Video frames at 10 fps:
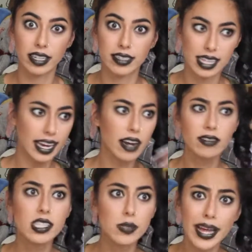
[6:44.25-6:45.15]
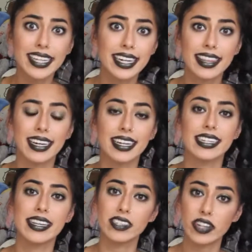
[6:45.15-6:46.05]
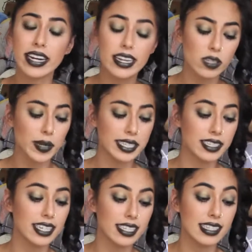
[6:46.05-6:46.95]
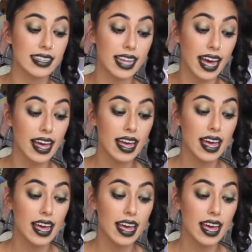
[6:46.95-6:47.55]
And I was like, I don't smell anything, because I was trying to explain to Justin that